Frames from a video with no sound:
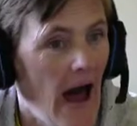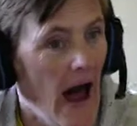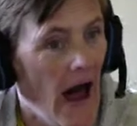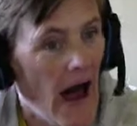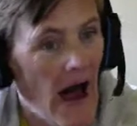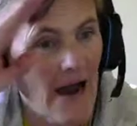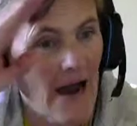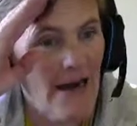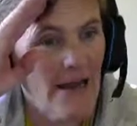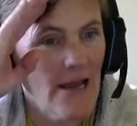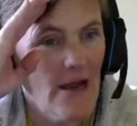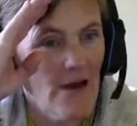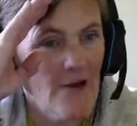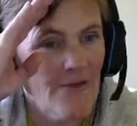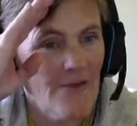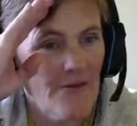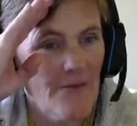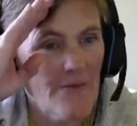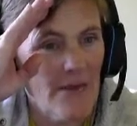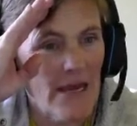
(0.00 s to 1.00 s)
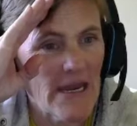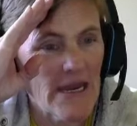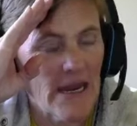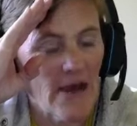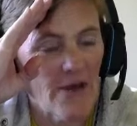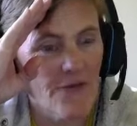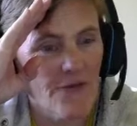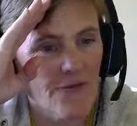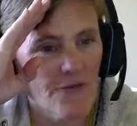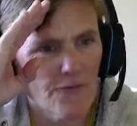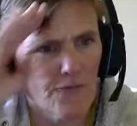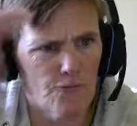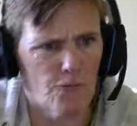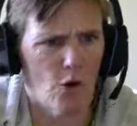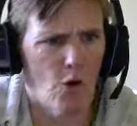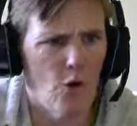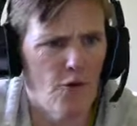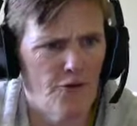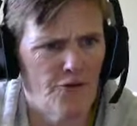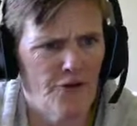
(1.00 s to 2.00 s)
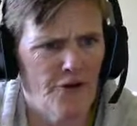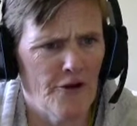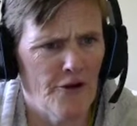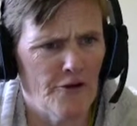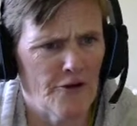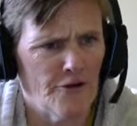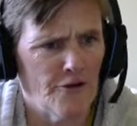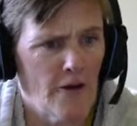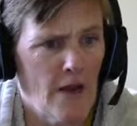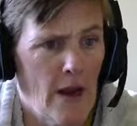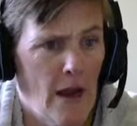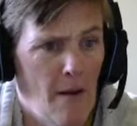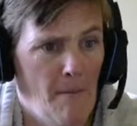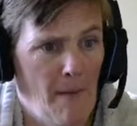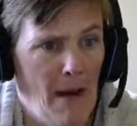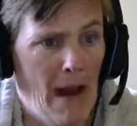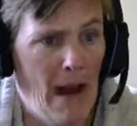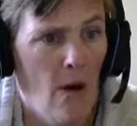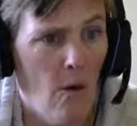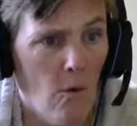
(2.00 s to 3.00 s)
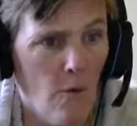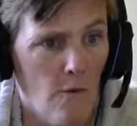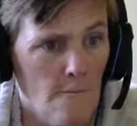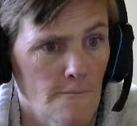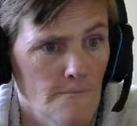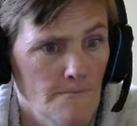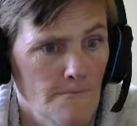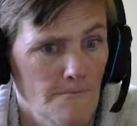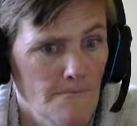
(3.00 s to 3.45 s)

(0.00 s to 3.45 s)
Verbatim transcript: Adios amigos. Deuces. I'm out.